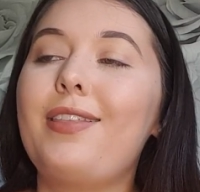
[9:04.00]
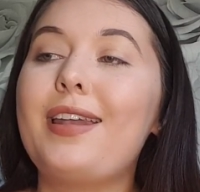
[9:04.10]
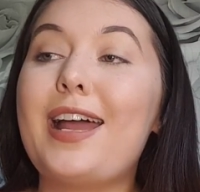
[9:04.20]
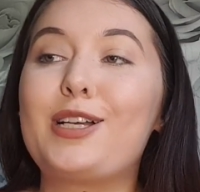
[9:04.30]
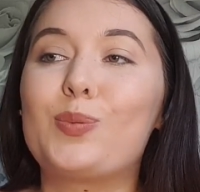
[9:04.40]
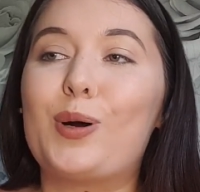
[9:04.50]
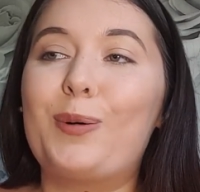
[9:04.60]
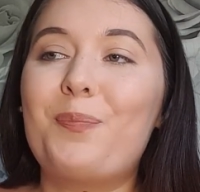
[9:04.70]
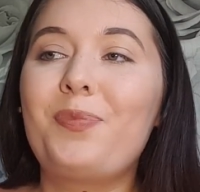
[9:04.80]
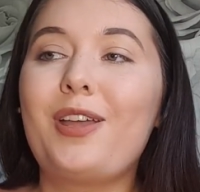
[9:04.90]
The next
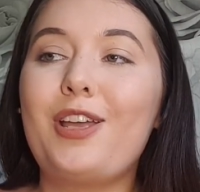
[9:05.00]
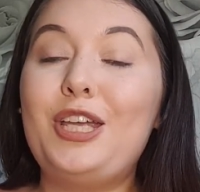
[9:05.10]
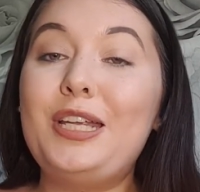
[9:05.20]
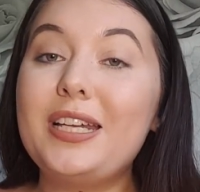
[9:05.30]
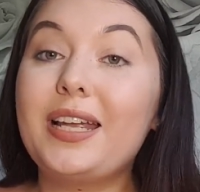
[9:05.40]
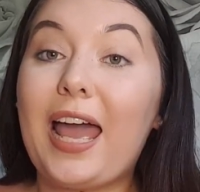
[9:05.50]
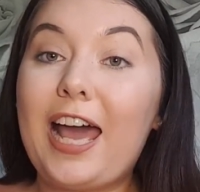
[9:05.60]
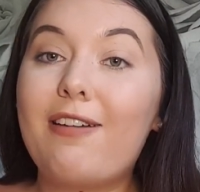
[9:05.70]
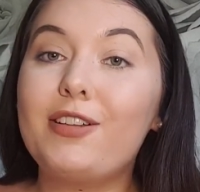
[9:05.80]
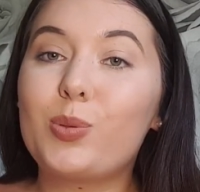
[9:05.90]
one, you need a
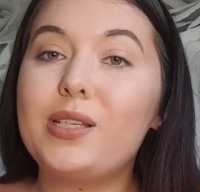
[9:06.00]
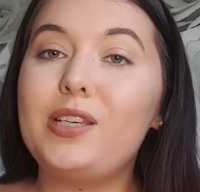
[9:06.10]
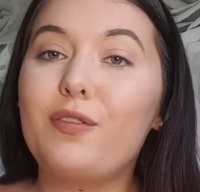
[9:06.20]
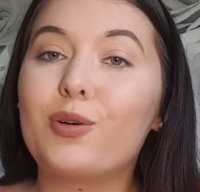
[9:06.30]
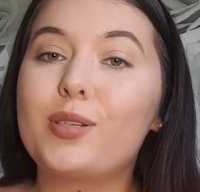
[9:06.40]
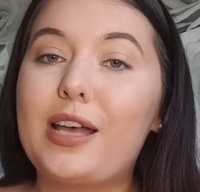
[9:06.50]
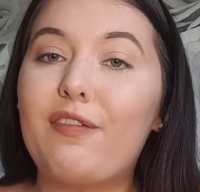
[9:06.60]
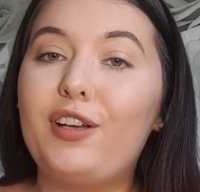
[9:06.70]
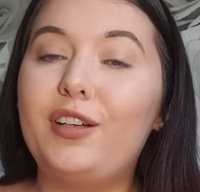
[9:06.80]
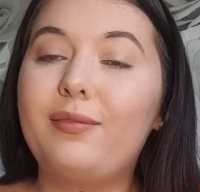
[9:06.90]
carer
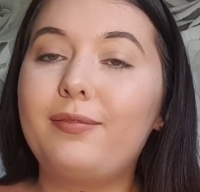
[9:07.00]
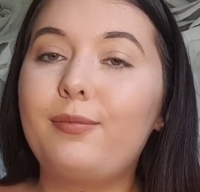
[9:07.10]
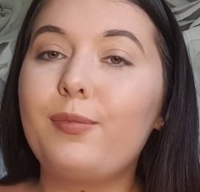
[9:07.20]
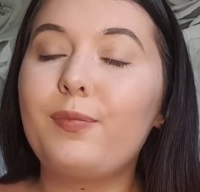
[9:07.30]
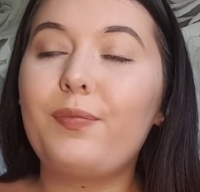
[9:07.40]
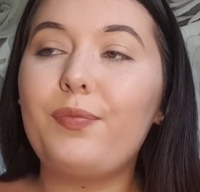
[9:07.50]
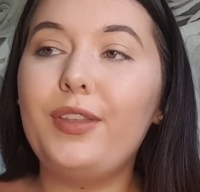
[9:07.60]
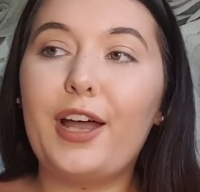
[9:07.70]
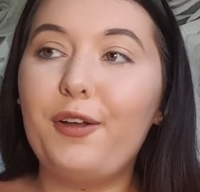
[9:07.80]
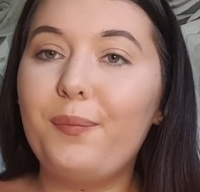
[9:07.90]
24/7.
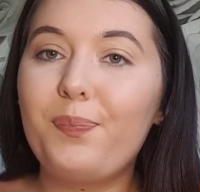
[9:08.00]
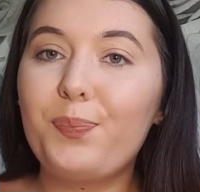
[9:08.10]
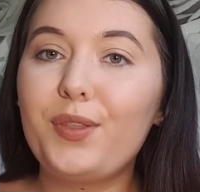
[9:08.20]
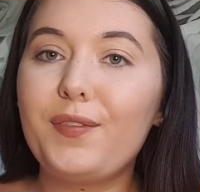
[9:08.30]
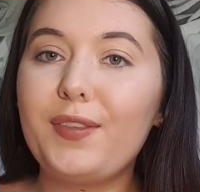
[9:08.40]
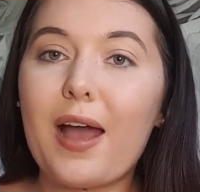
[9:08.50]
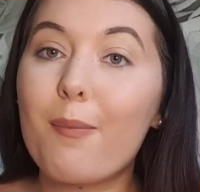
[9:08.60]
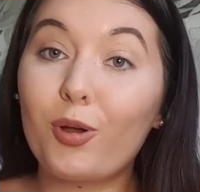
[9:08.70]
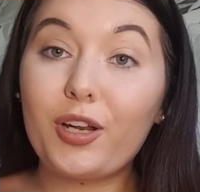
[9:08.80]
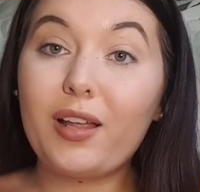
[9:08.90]
No, I'm
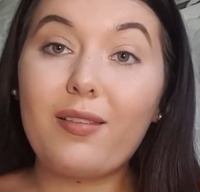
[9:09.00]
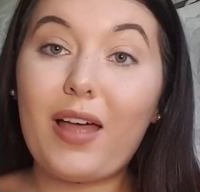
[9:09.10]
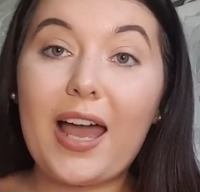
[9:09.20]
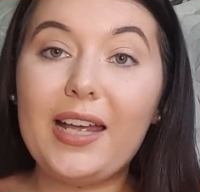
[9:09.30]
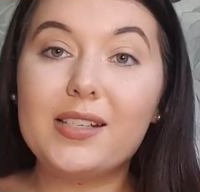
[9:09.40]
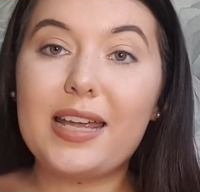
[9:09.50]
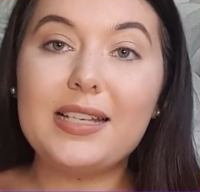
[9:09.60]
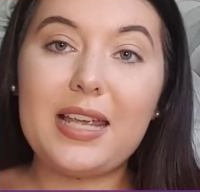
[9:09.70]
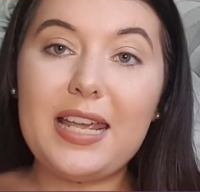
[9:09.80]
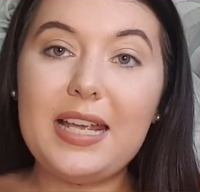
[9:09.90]
not going to lie and say
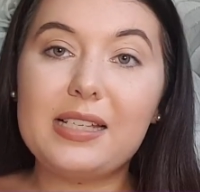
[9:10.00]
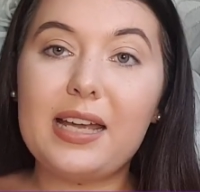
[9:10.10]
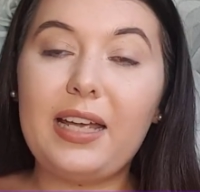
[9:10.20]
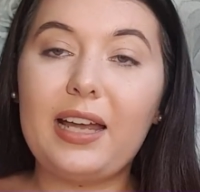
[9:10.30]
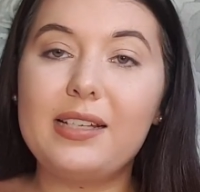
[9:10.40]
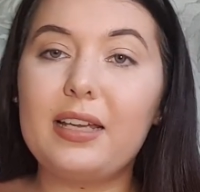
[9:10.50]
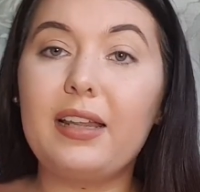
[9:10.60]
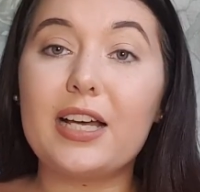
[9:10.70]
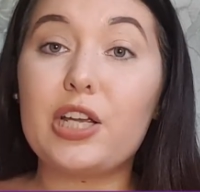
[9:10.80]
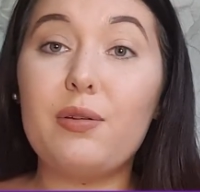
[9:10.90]
it's easy and say
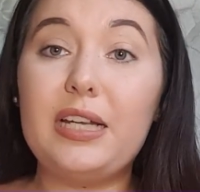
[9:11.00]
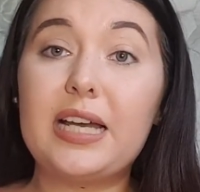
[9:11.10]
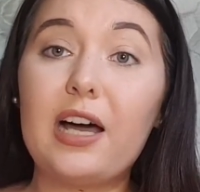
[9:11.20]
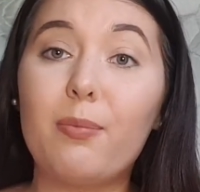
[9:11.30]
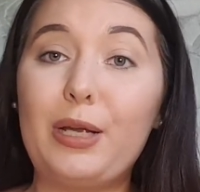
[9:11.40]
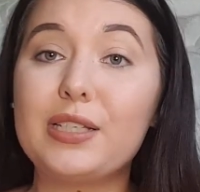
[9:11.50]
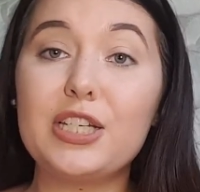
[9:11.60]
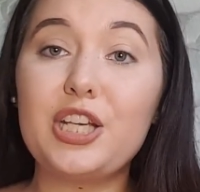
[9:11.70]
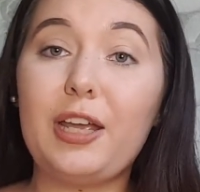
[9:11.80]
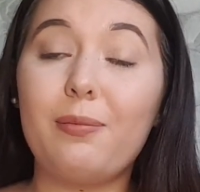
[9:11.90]
that I don't need help, because I
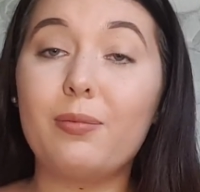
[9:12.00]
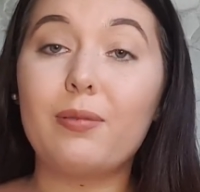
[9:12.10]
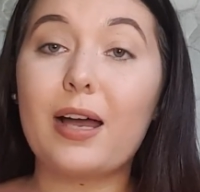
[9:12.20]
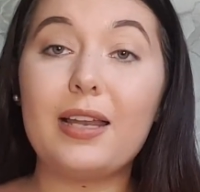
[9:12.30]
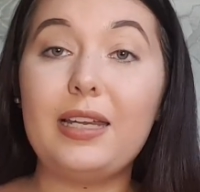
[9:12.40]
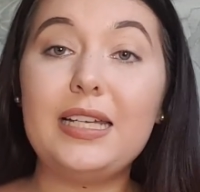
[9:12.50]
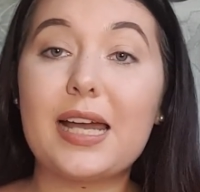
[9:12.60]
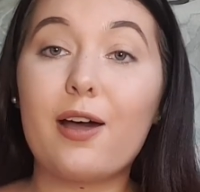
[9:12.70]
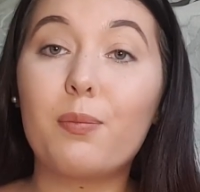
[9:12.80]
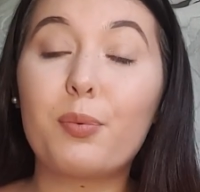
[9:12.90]
do. I need
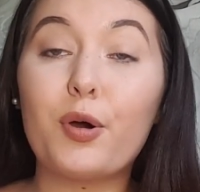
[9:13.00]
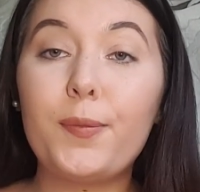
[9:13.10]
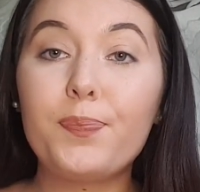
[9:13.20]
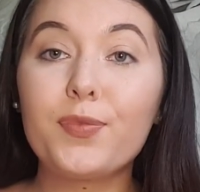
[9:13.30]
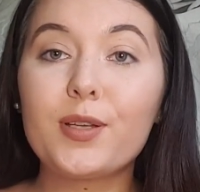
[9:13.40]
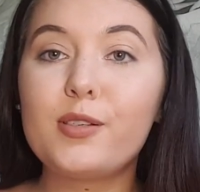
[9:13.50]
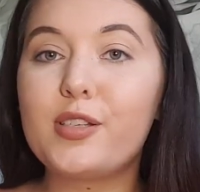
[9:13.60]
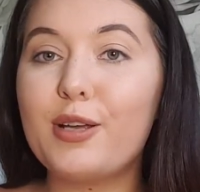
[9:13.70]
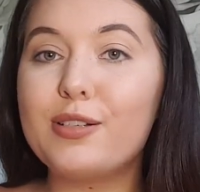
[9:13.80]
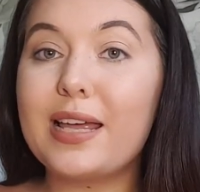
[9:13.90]
help, but
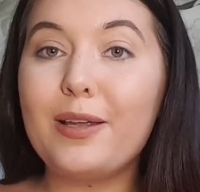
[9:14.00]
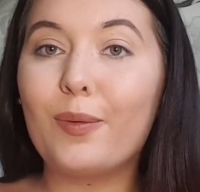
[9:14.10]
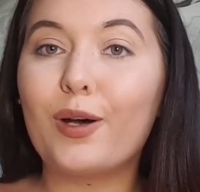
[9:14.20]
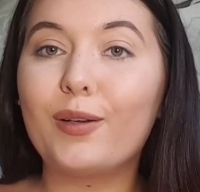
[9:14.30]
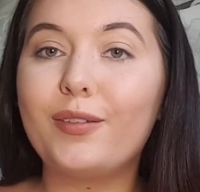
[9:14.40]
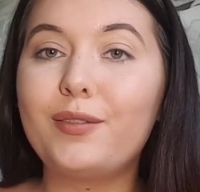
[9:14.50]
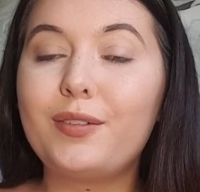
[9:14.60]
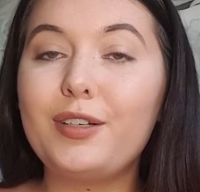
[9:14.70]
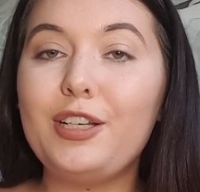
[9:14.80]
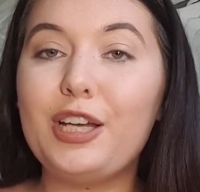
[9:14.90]
so does anyone.
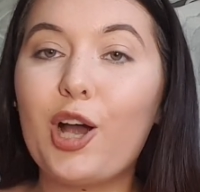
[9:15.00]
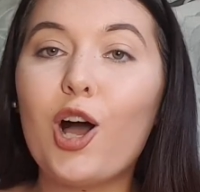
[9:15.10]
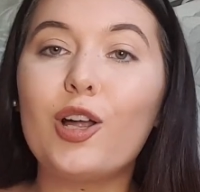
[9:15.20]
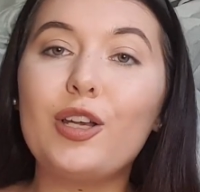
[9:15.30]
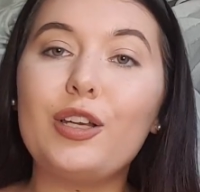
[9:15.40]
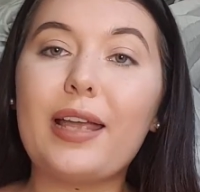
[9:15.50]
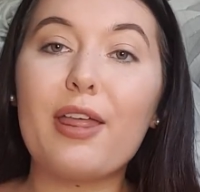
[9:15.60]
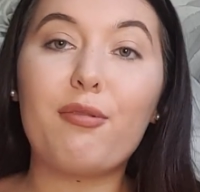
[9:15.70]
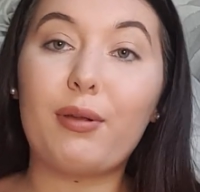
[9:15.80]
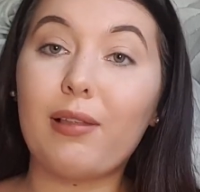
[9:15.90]
You can't
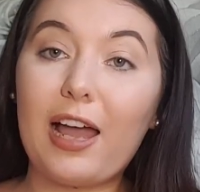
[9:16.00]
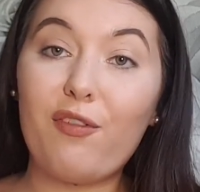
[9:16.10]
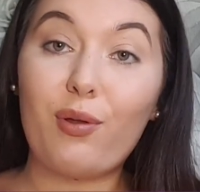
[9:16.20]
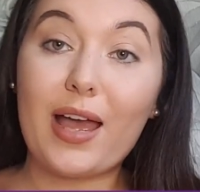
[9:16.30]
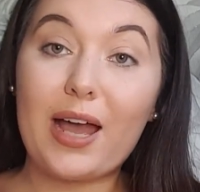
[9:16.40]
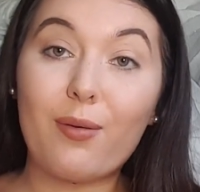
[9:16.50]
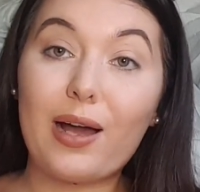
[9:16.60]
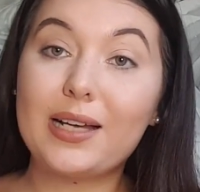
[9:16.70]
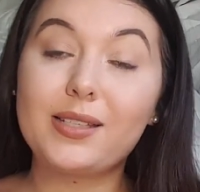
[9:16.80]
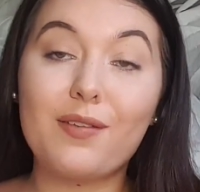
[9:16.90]
get through life without
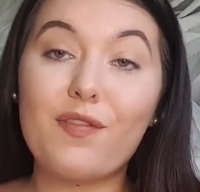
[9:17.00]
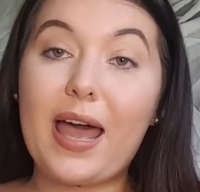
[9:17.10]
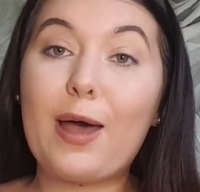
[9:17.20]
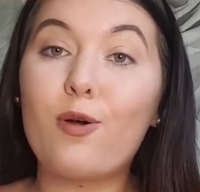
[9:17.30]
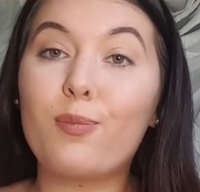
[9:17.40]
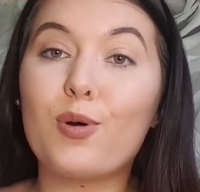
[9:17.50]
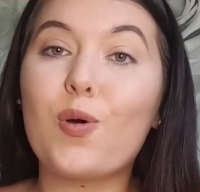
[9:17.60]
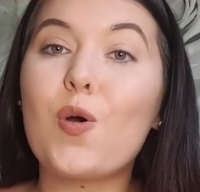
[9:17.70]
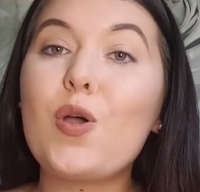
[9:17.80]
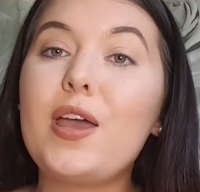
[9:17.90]
asking for help
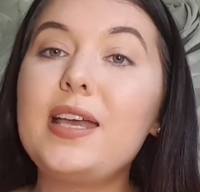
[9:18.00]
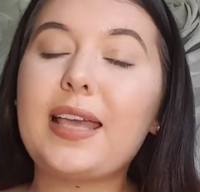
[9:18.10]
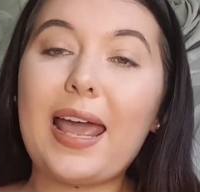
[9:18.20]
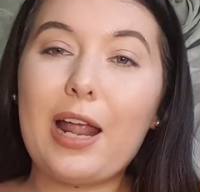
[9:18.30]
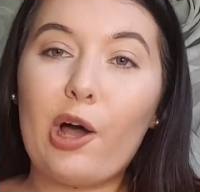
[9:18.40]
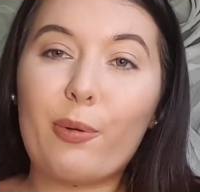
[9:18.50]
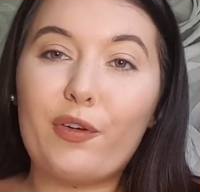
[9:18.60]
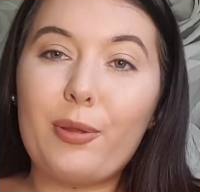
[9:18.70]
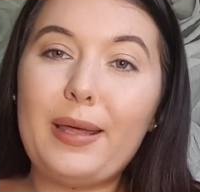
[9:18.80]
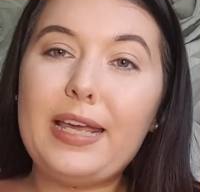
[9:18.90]
or getting help of
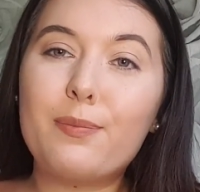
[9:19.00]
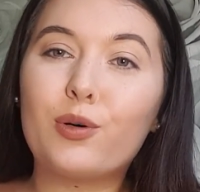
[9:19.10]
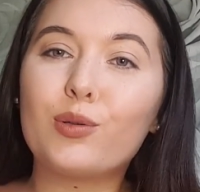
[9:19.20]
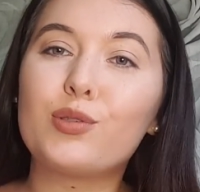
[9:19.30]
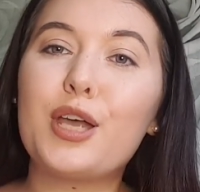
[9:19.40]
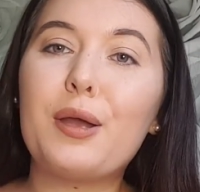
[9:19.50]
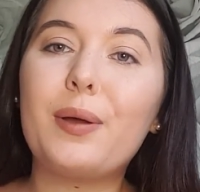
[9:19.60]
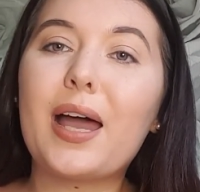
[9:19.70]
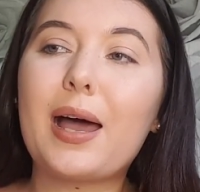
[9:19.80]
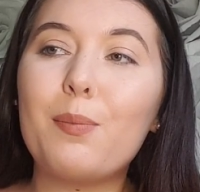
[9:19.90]
other people. So
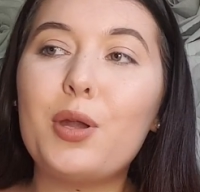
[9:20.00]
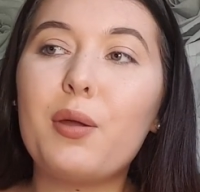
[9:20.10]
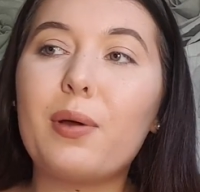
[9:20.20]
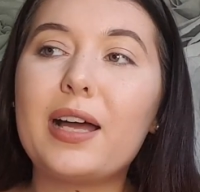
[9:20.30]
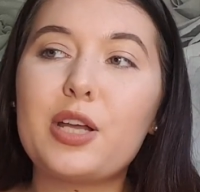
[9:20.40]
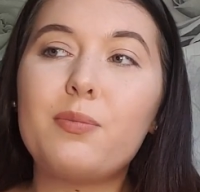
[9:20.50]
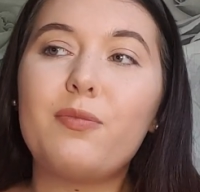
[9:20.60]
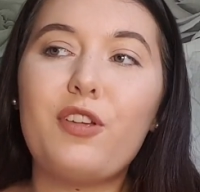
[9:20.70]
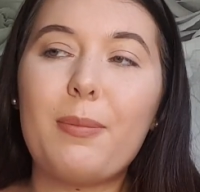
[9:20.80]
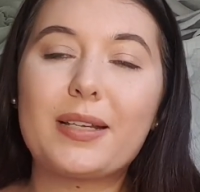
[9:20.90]
I don't
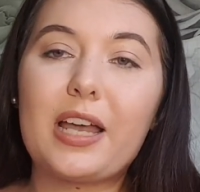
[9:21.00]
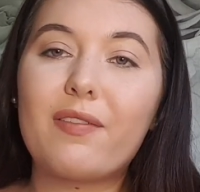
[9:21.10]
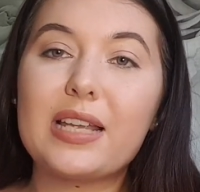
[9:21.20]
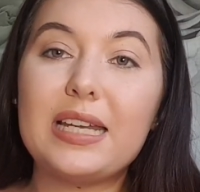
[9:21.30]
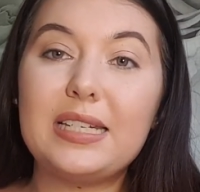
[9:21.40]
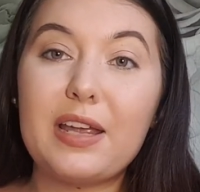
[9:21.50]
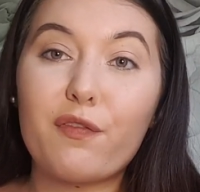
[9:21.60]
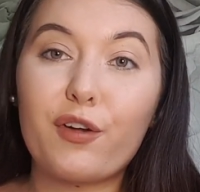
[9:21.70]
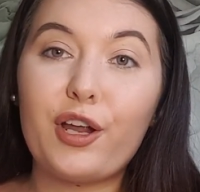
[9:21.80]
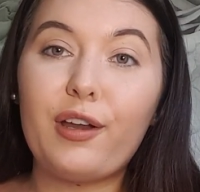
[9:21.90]
view myself as any
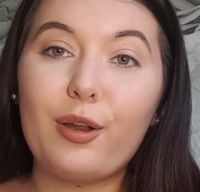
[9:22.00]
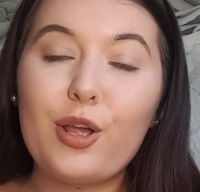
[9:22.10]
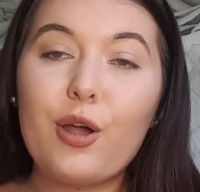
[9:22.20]
different.